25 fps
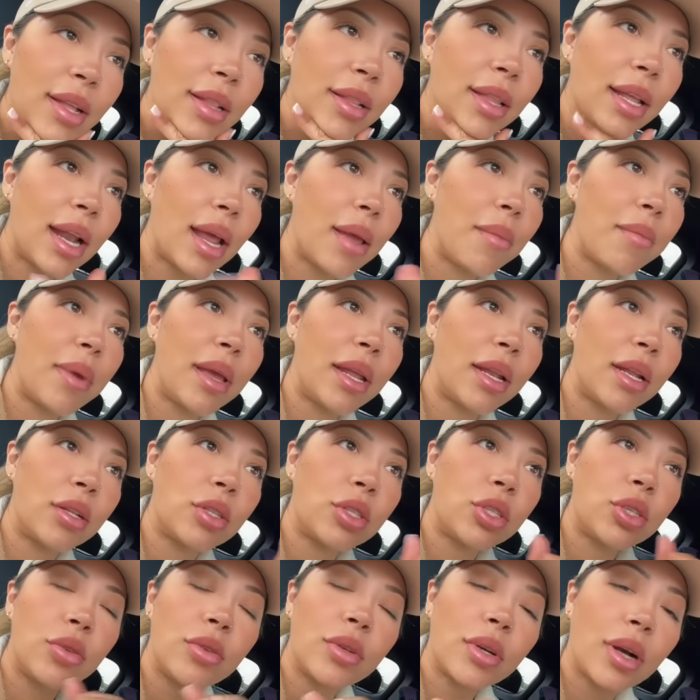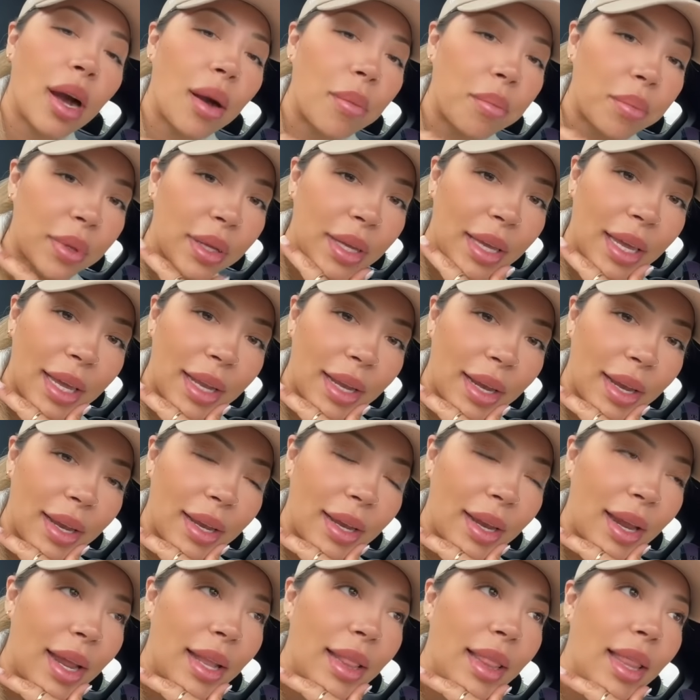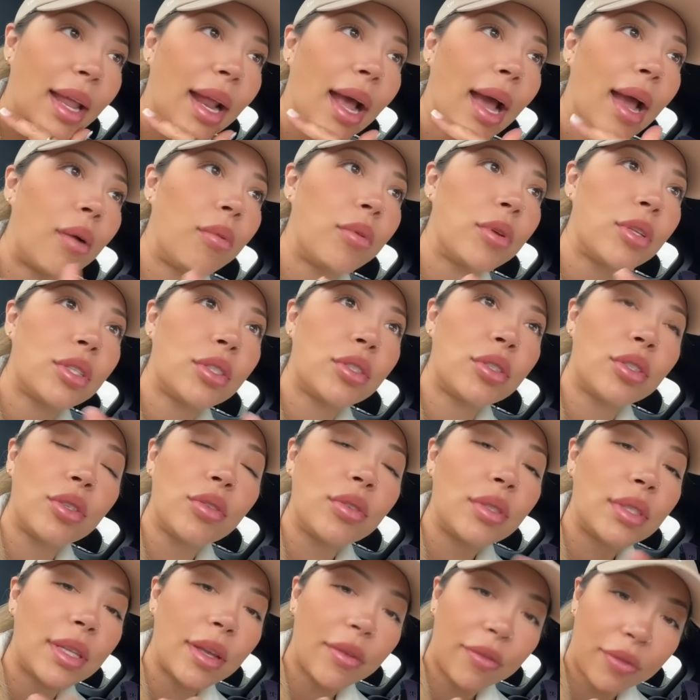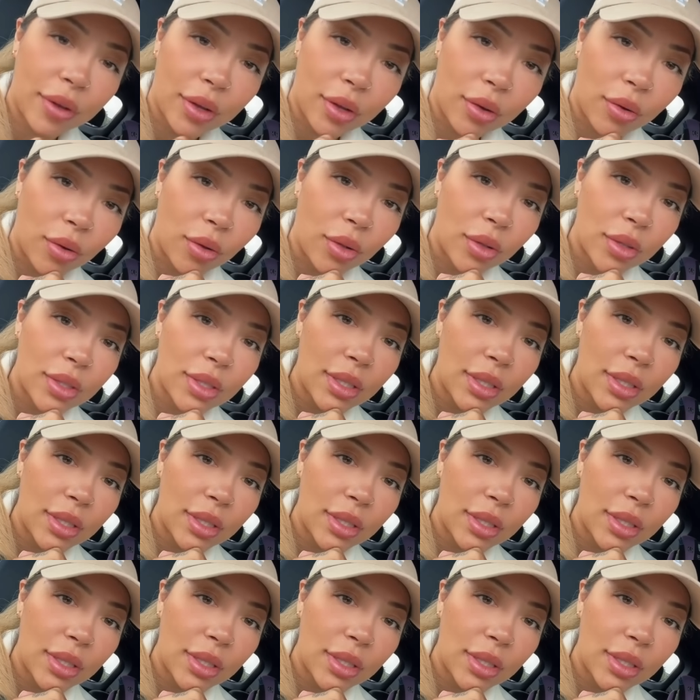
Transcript: That I made it too complicated and that I was too difficult.